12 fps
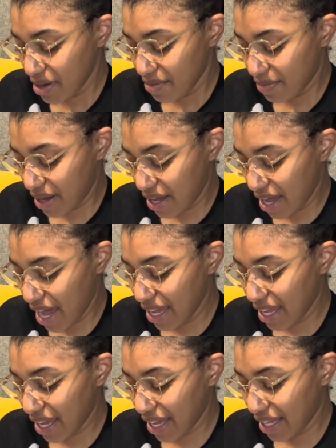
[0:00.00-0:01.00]
but I
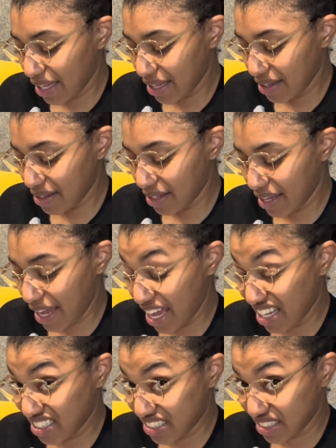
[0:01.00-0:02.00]
get
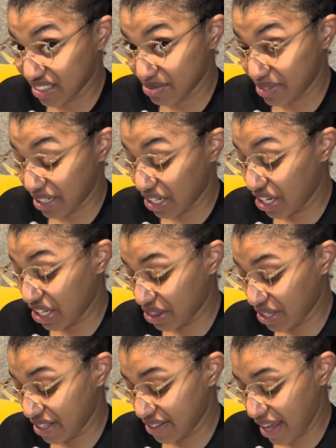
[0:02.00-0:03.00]
anxious when good
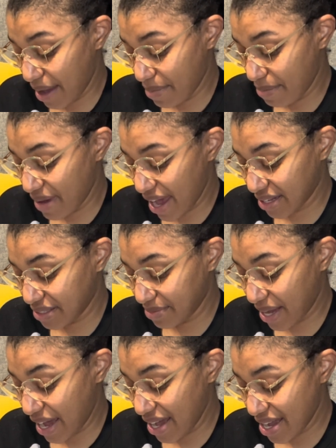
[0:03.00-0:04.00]
things happen back to
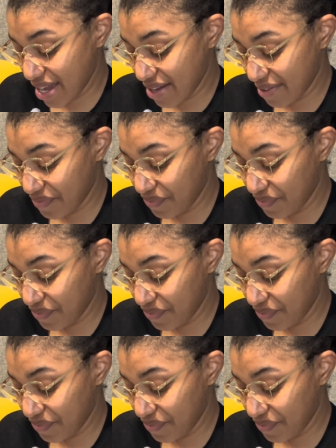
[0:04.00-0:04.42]
back